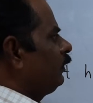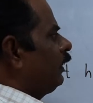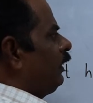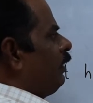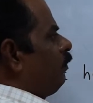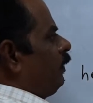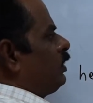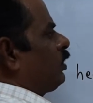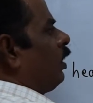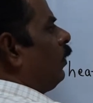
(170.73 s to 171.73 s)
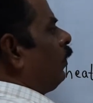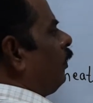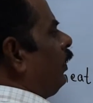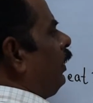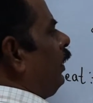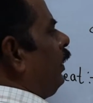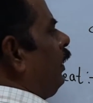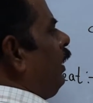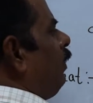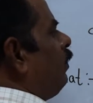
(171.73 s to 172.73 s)
The temperature of
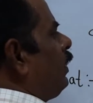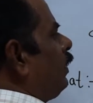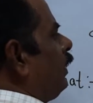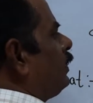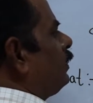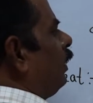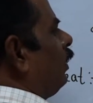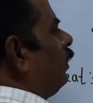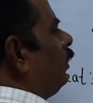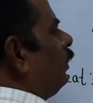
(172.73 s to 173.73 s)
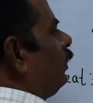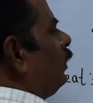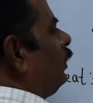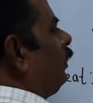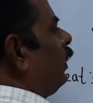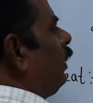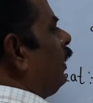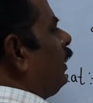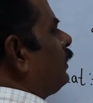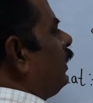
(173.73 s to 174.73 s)
A beaker is the
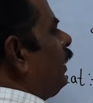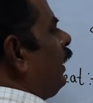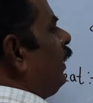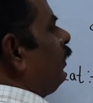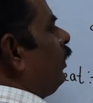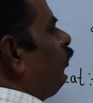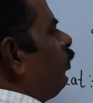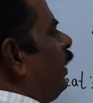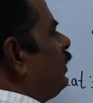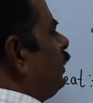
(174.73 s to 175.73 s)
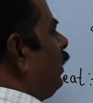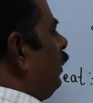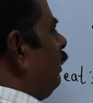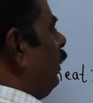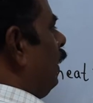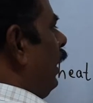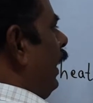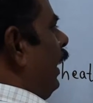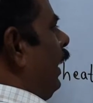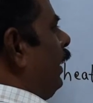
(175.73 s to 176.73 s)
30°C if you measure,
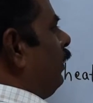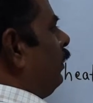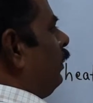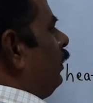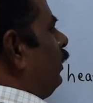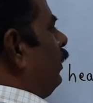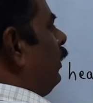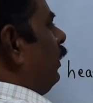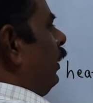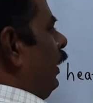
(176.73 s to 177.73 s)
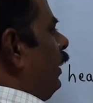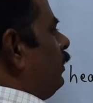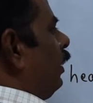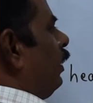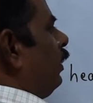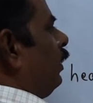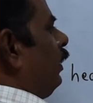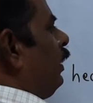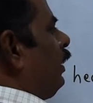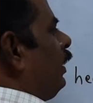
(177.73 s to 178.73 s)
and it is the
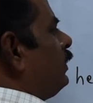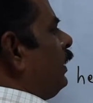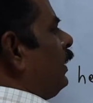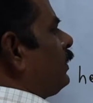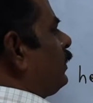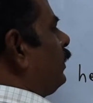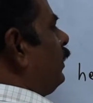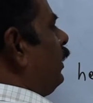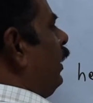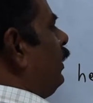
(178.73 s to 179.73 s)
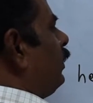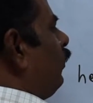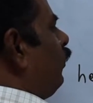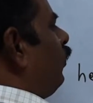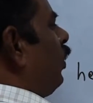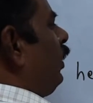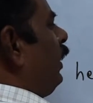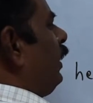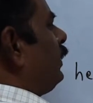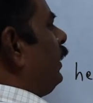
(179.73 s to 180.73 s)
increases. It is a
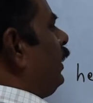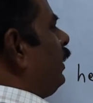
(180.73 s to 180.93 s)
40°C